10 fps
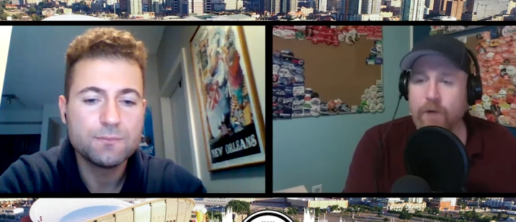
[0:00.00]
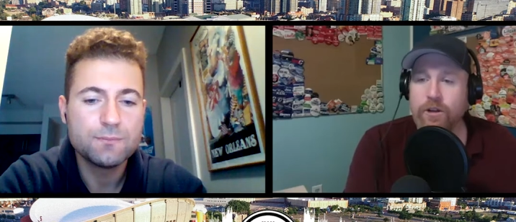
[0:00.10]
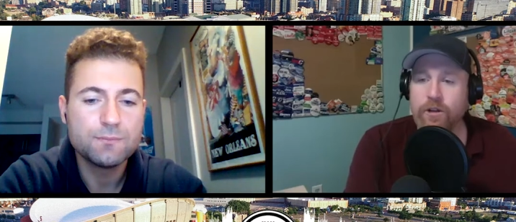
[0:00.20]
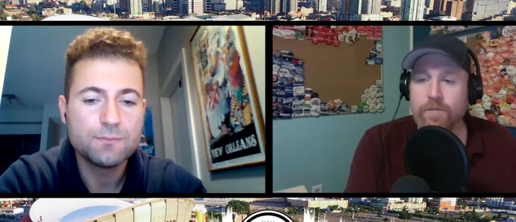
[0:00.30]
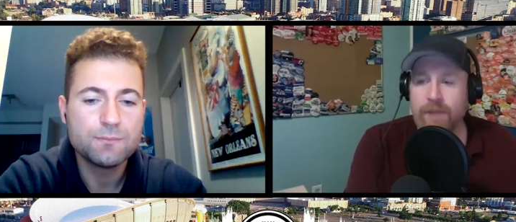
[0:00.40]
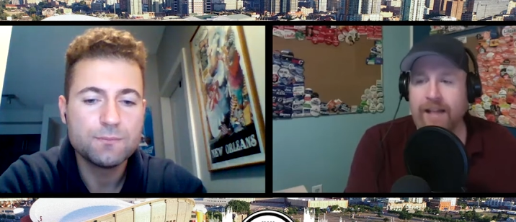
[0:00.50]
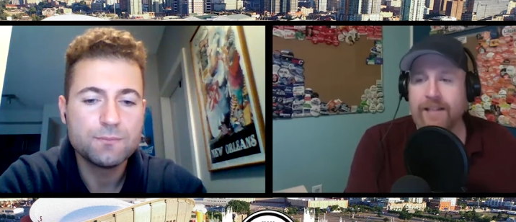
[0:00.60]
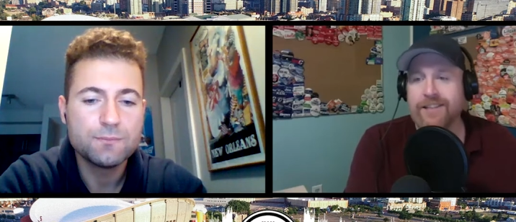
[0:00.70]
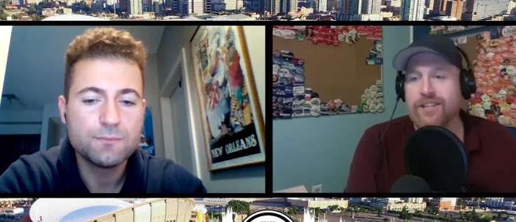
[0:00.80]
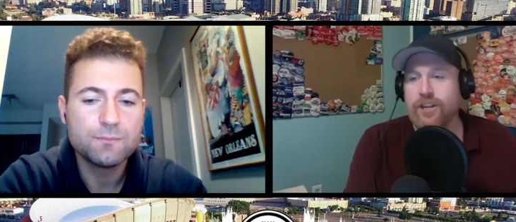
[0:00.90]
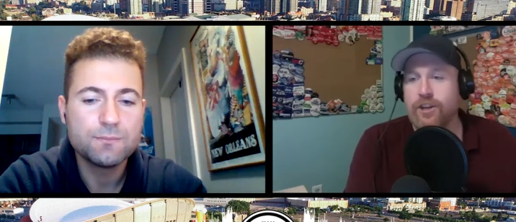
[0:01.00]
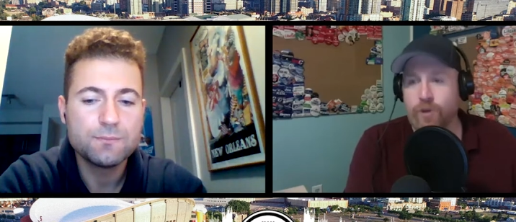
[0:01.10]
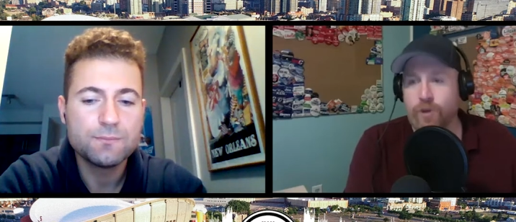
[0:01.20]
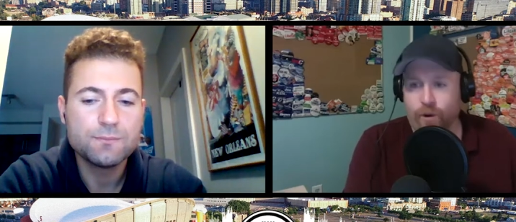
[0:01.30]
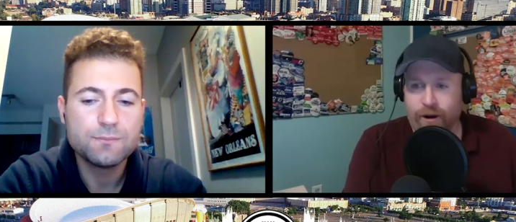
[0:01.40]
Speaker 1: do you balance
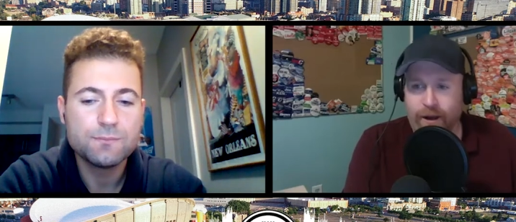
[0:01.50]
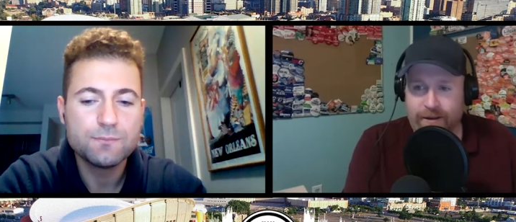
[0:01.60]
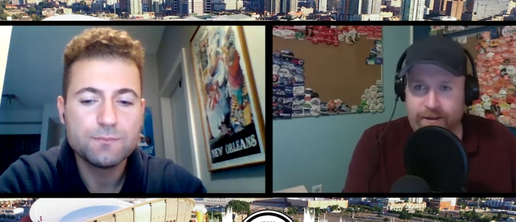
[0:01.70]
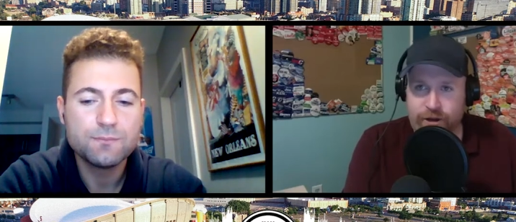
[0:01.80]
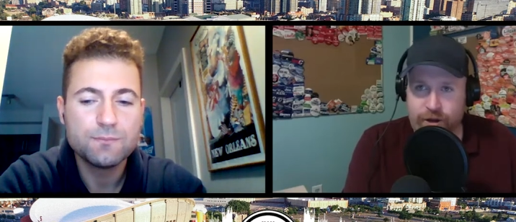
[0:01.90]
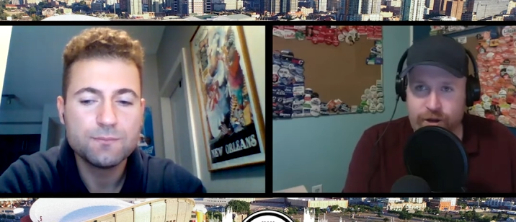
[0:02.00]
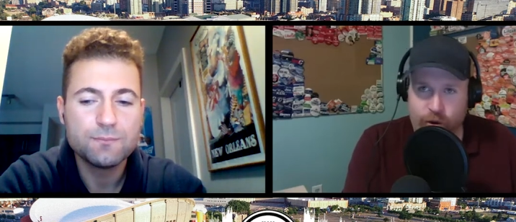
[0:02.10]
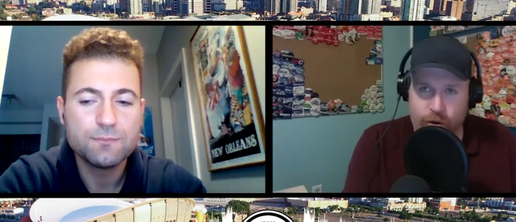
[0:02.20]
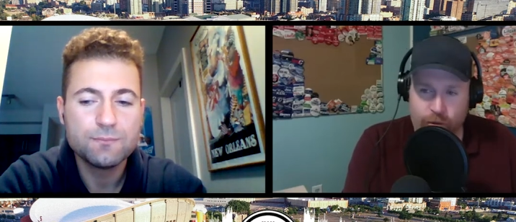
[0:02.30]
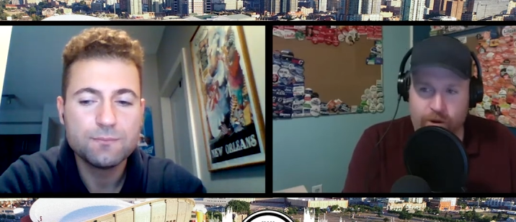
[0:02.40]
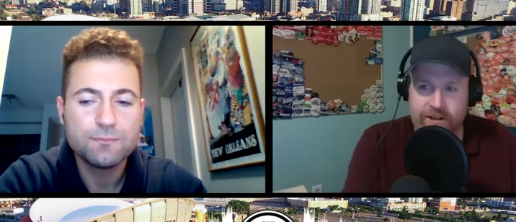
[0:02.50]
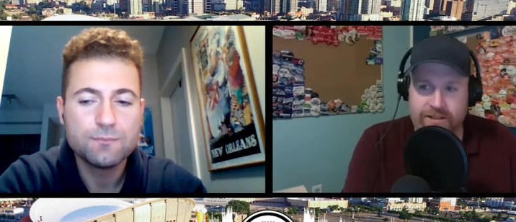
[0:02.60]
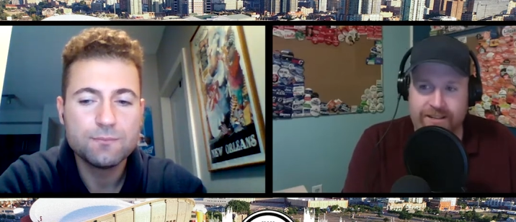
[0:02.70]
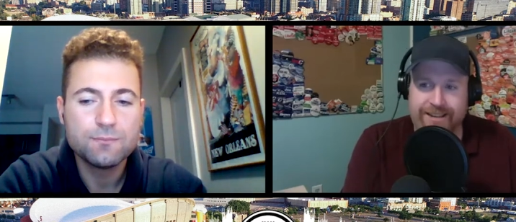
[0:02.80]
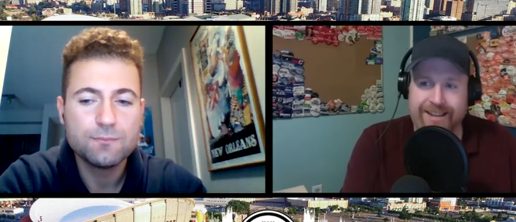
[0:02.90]
your your
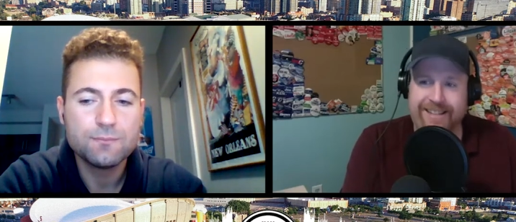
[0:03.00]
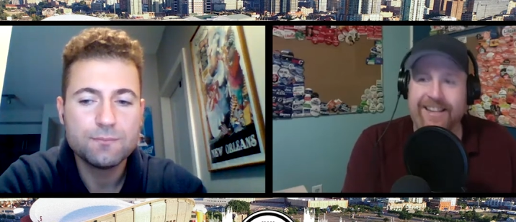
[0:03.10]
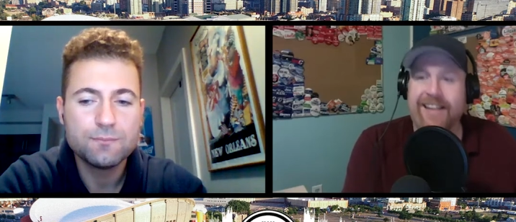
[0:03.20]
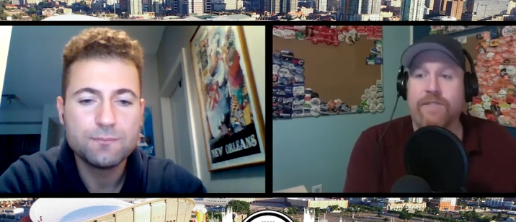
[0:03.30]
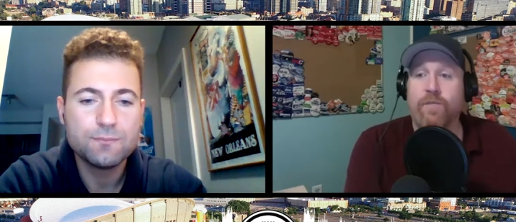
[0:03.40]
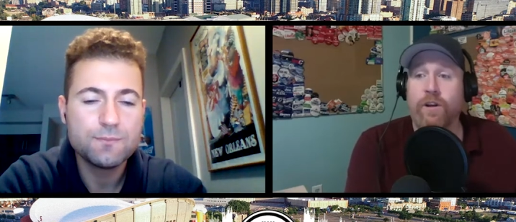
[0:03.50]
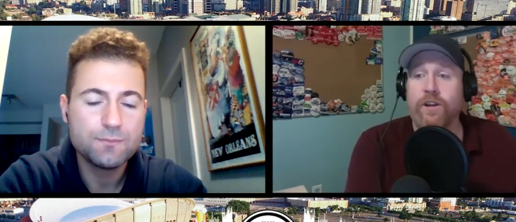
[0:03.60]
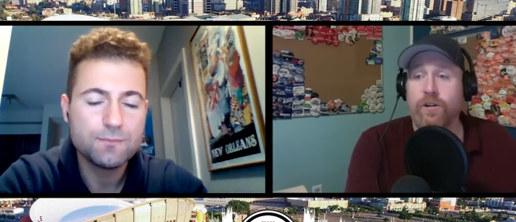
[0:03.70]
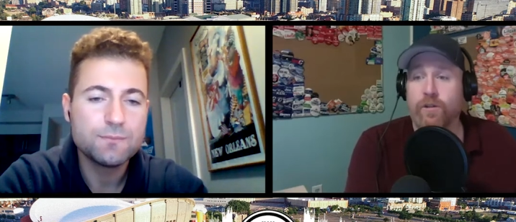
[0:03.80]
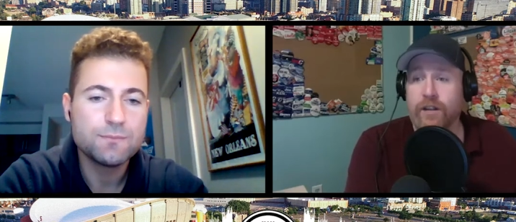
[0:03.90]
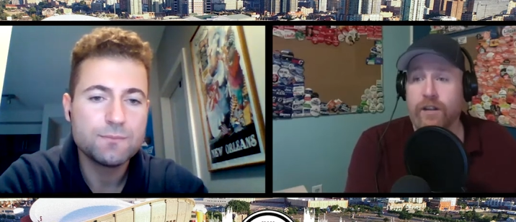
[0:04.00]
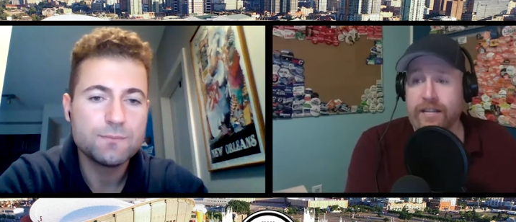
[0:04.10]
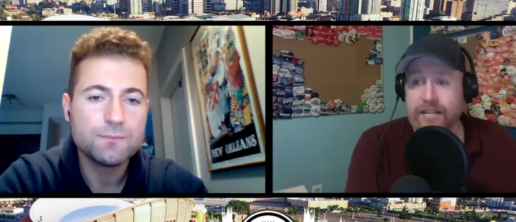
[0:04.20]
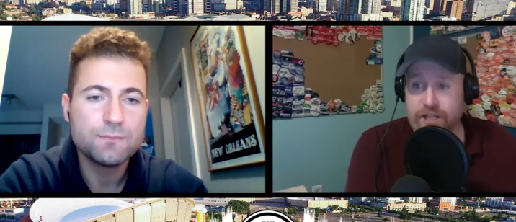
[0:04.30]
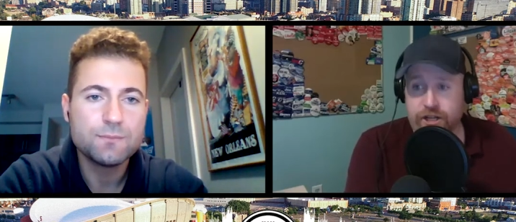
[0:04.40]
wants and needs against what your
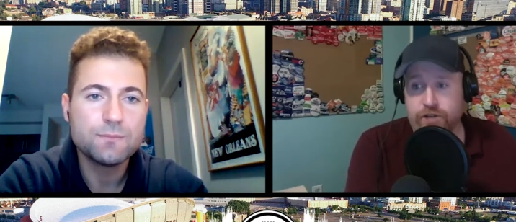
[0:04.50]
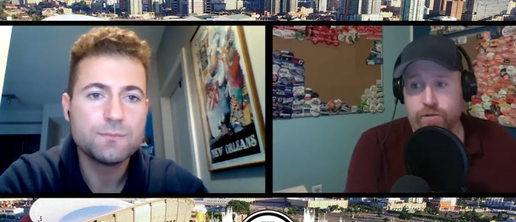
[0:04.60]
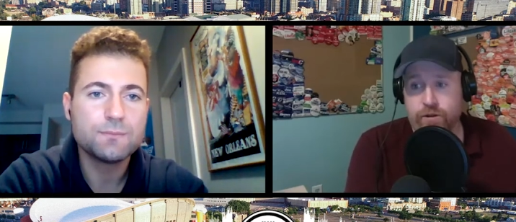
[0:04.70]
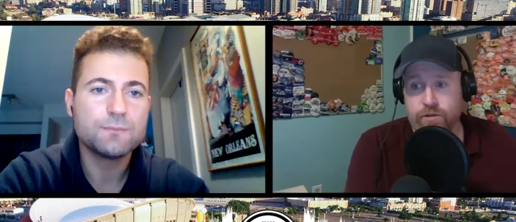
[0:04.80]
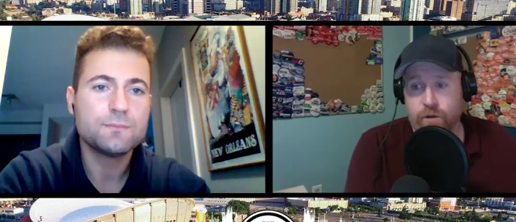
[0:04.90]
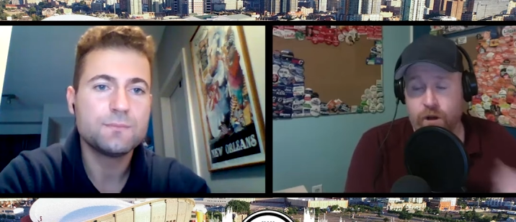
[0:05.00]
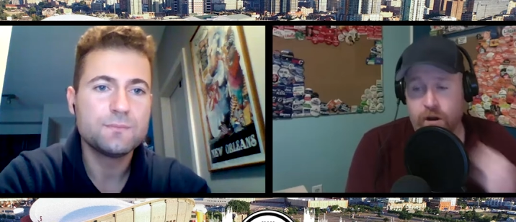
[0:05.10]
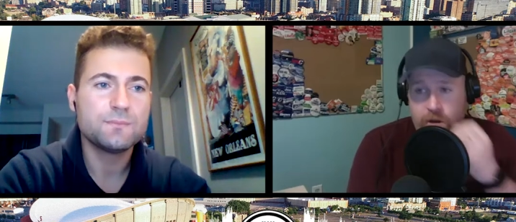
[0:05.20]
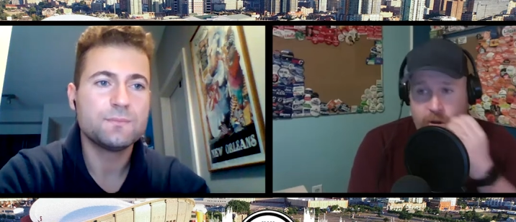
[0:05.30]
constituents want?